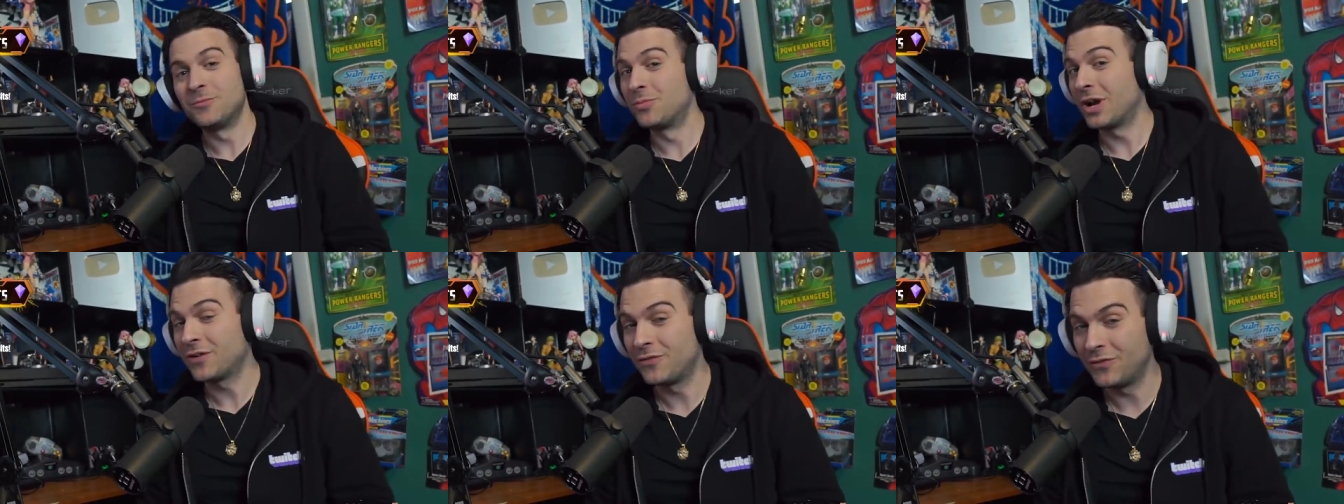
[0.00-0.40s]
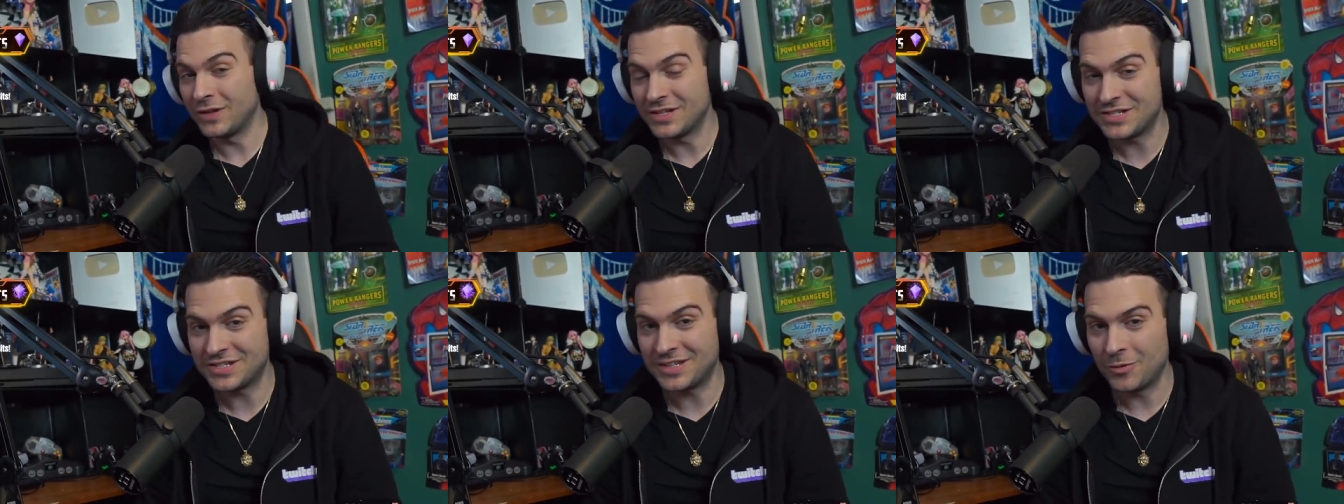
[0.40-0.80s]

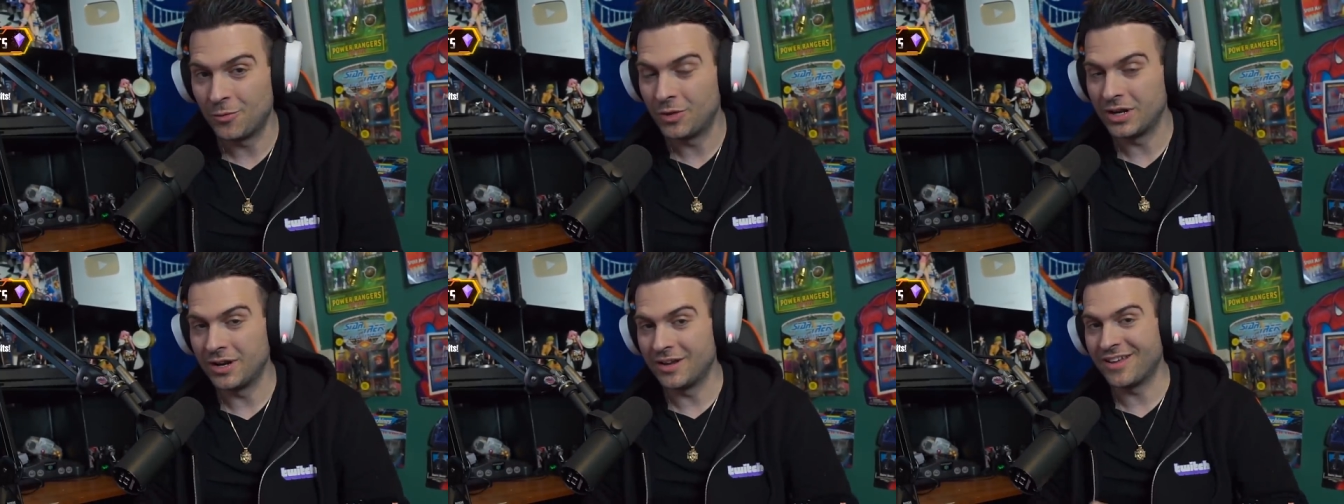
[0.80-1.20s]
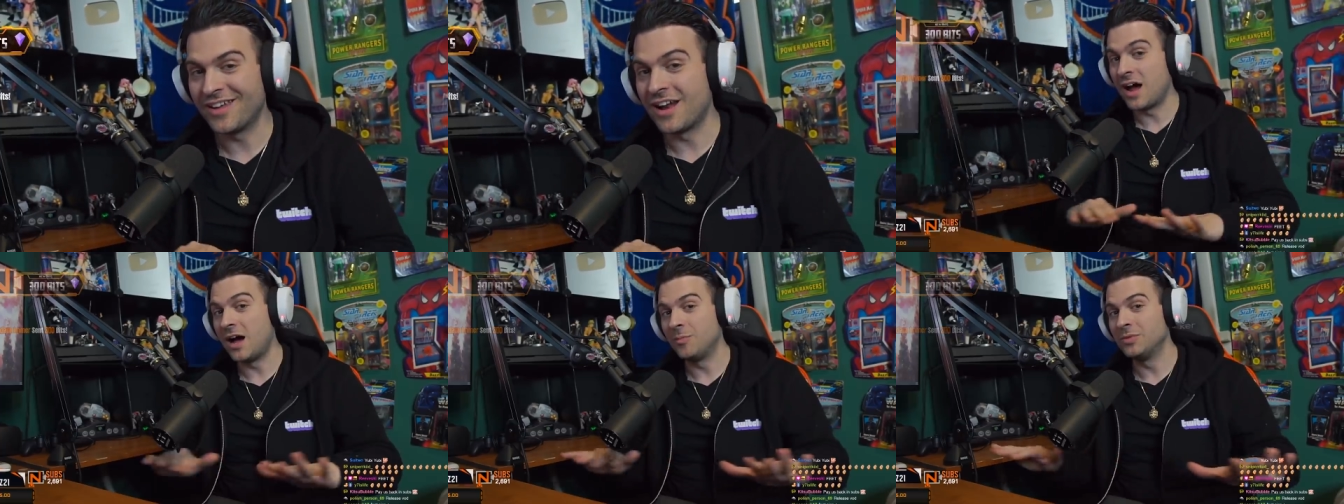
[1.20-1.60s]
breakfast with an
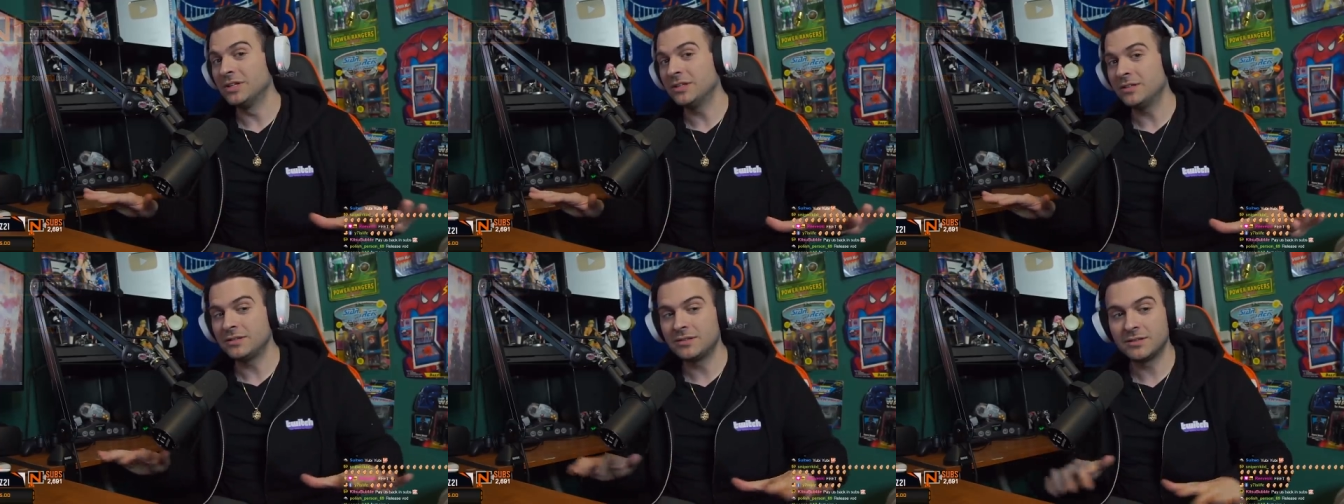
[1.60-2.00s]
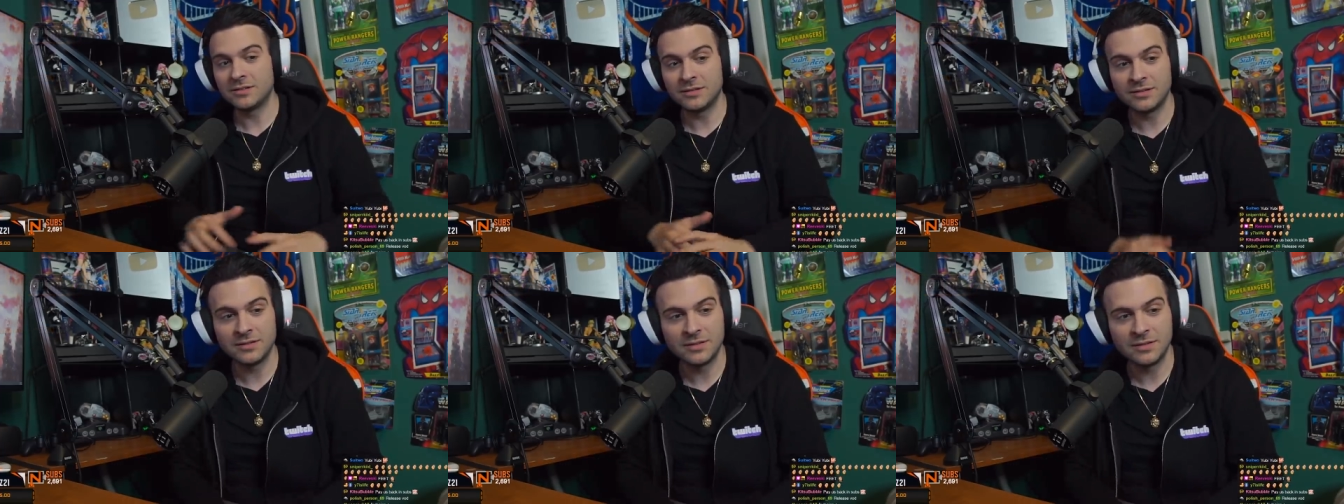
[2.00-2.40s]
omelet. Show feet.